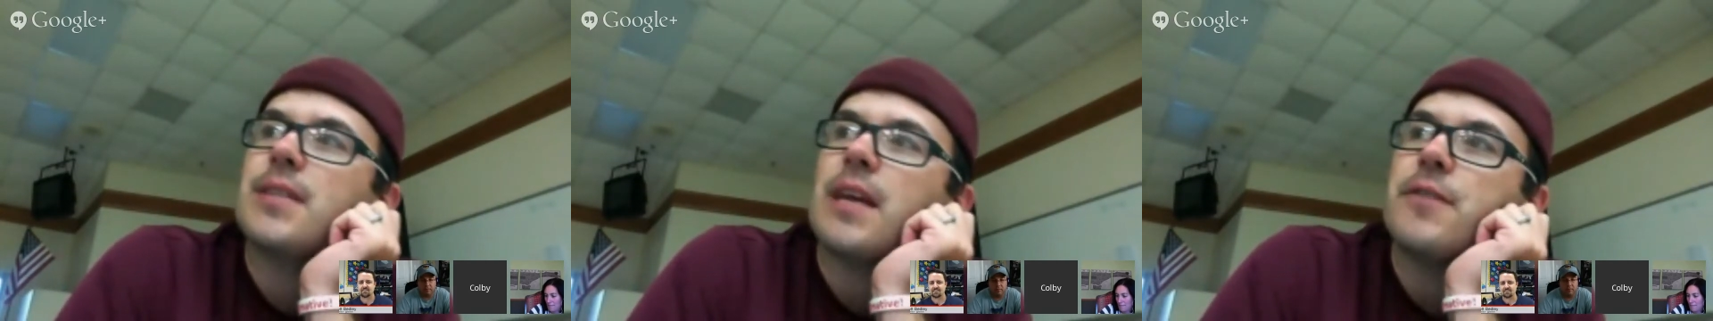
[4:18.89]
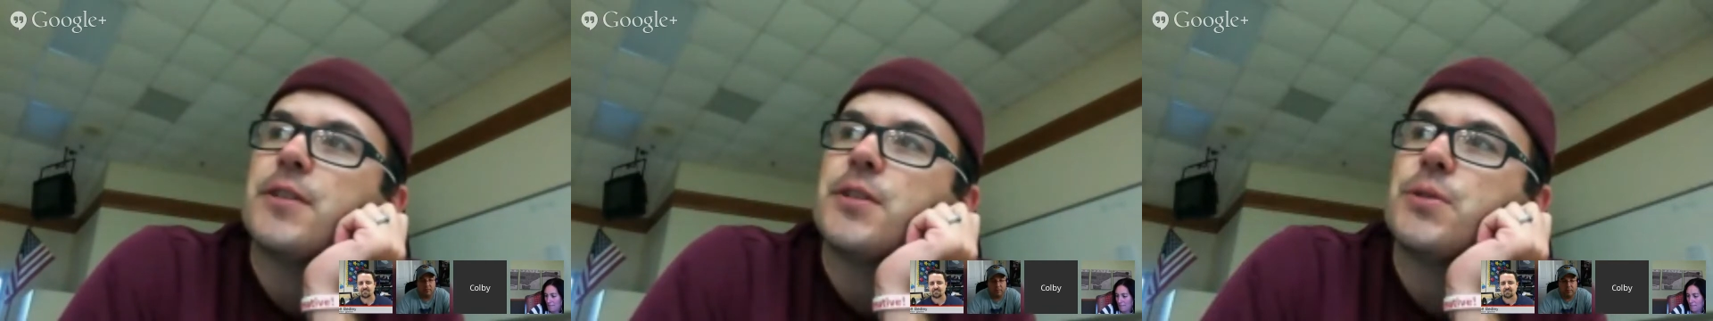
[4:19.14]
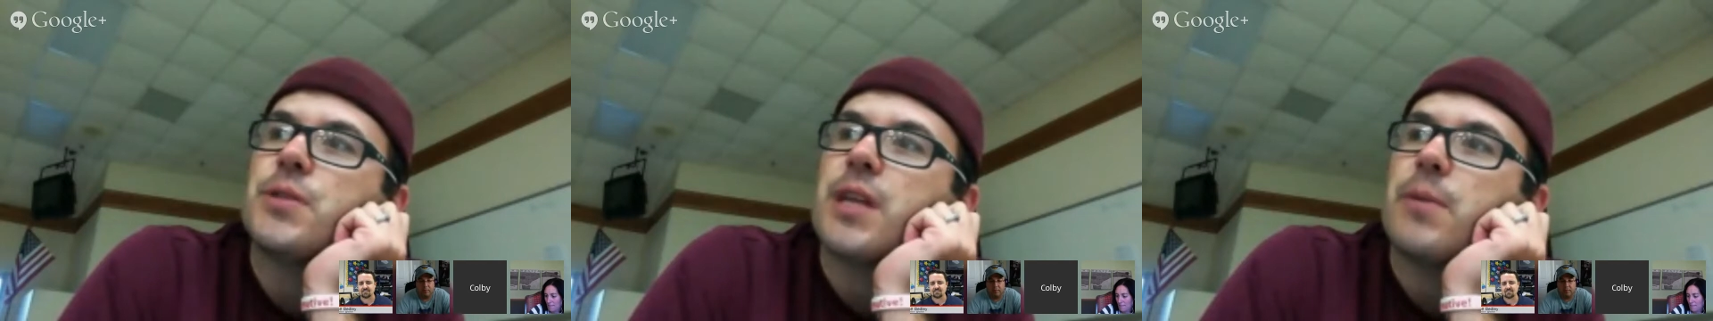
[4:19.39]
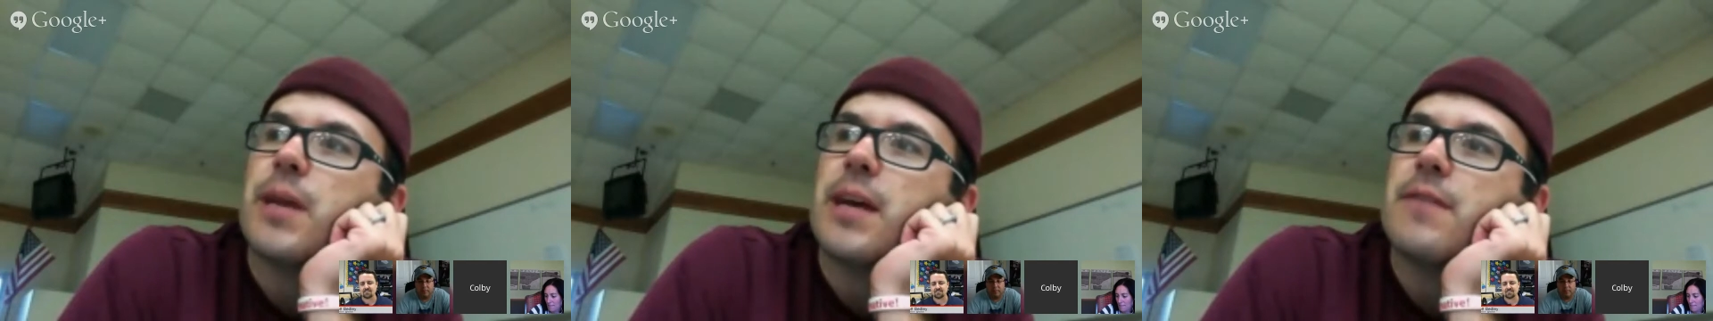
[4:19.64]
Every
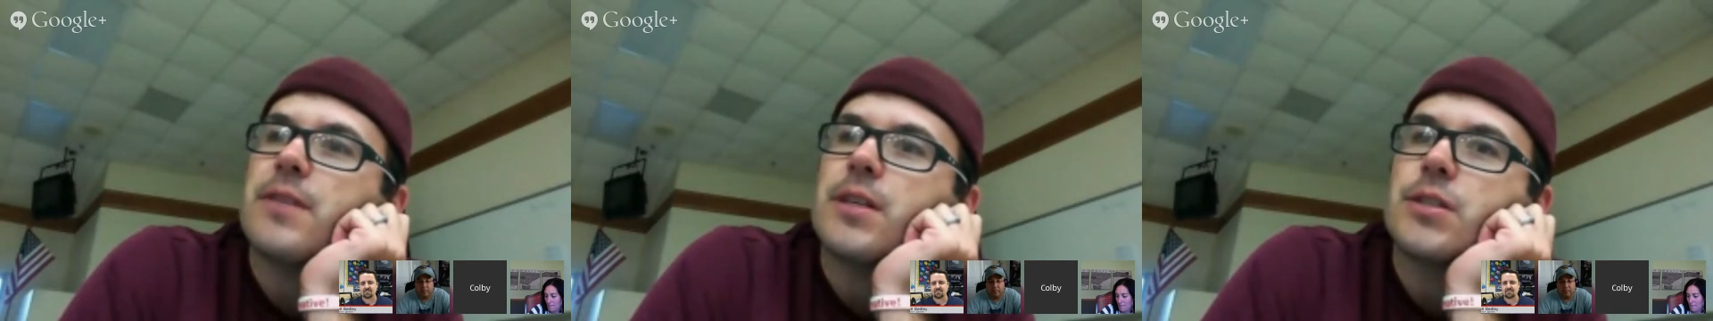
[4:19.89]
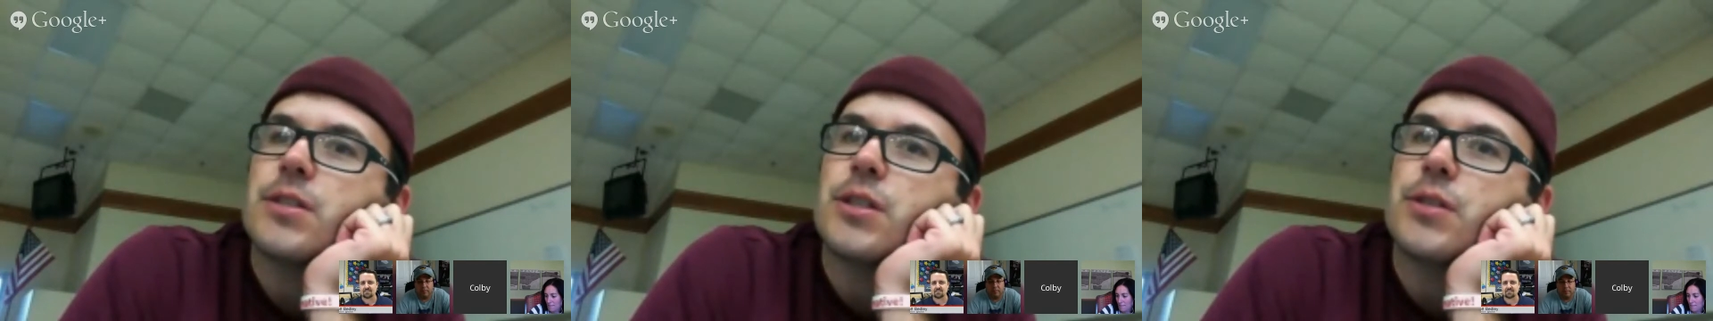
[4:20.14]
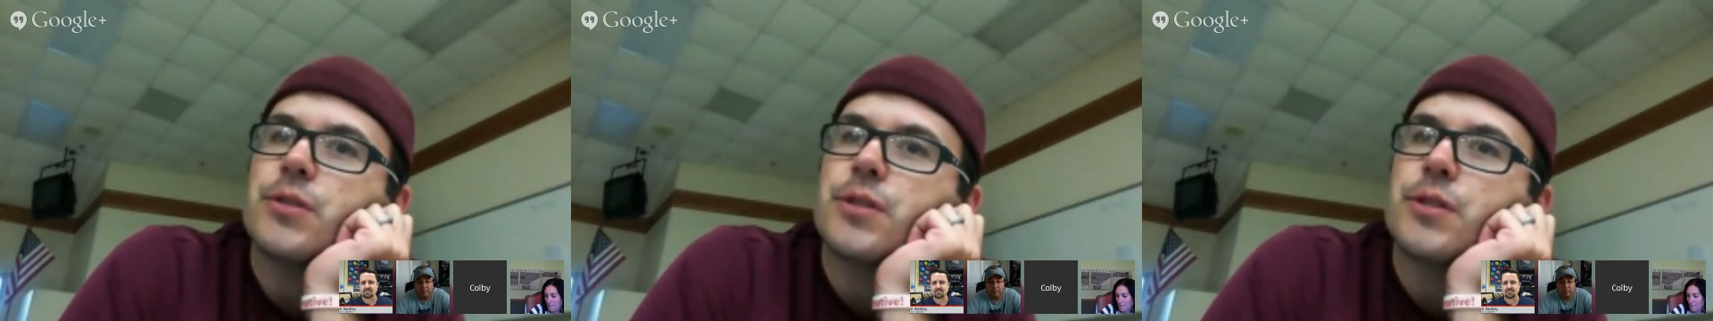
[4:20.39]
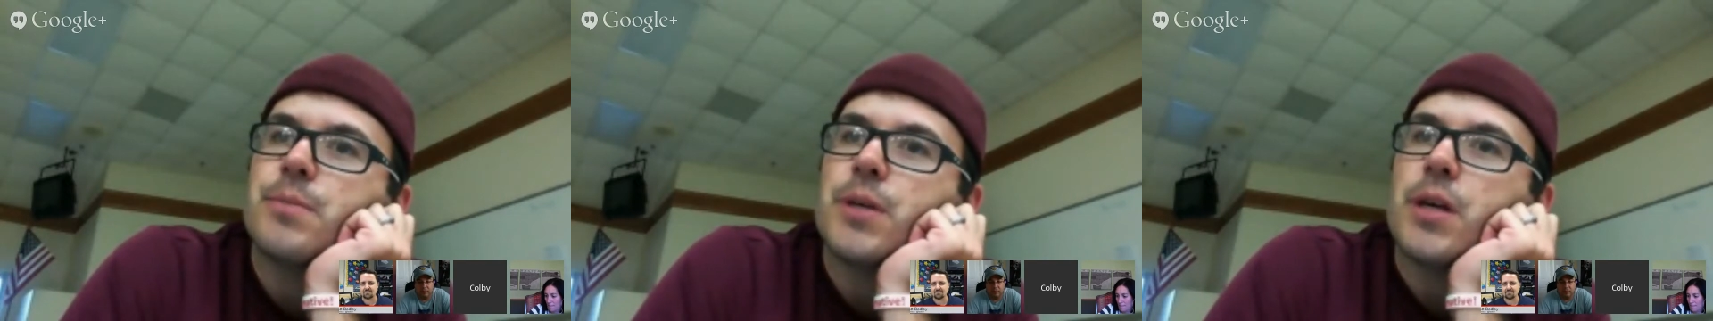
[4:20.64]
Tuesday we have a
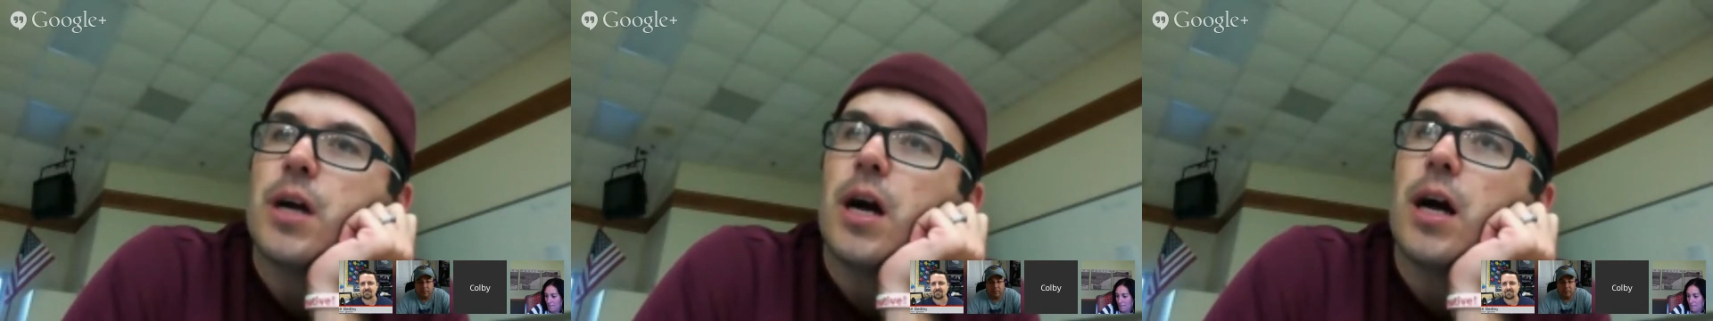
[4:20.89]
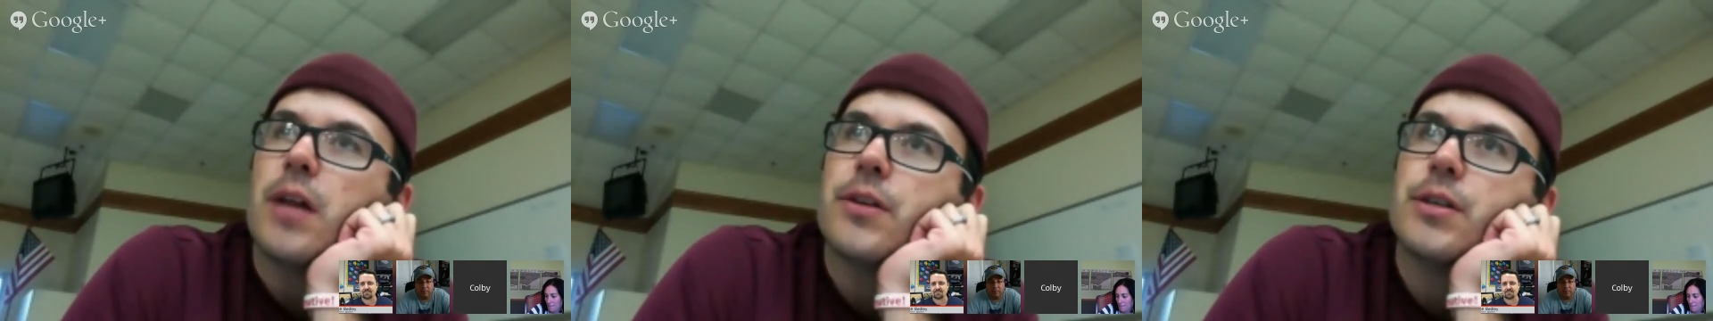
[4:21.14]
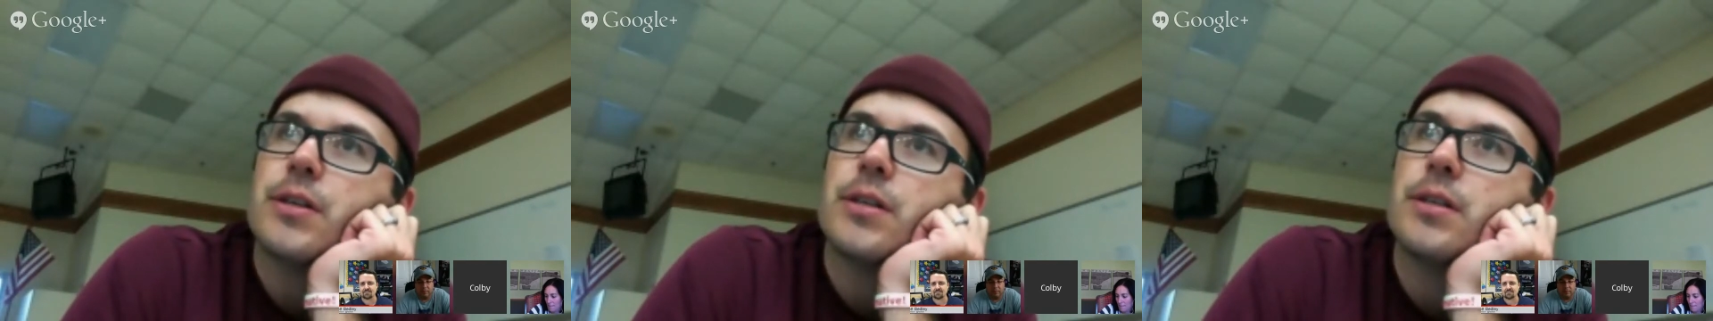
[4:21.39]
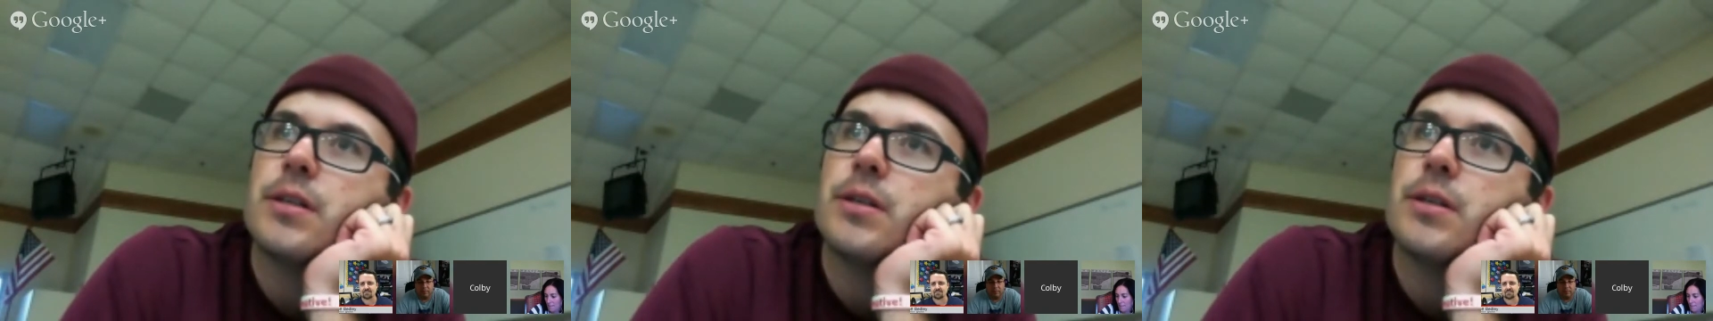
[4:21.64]
children's book author